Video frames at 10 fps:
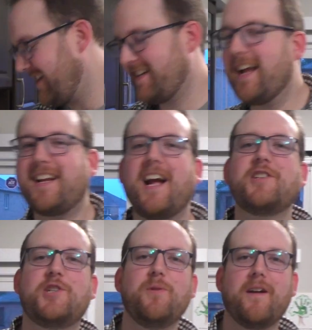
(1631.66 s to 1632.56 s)
It
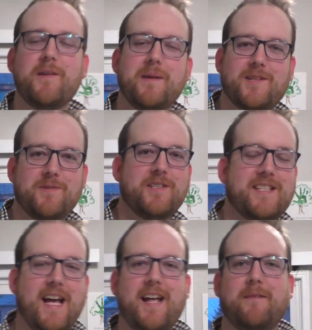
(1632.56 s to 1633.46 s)
cuts you out of the mix, which is
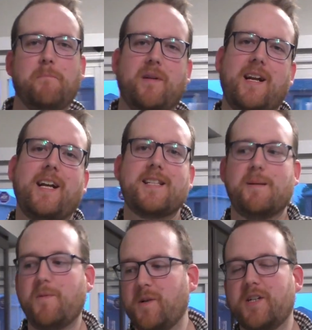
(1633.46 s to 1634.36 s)
sad. But I guess
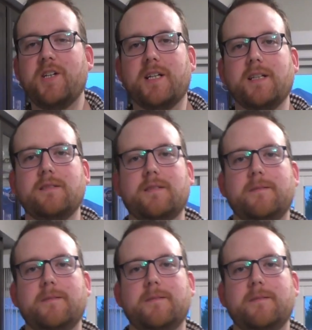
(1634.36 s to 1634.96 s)
I'm the one cooking it. So.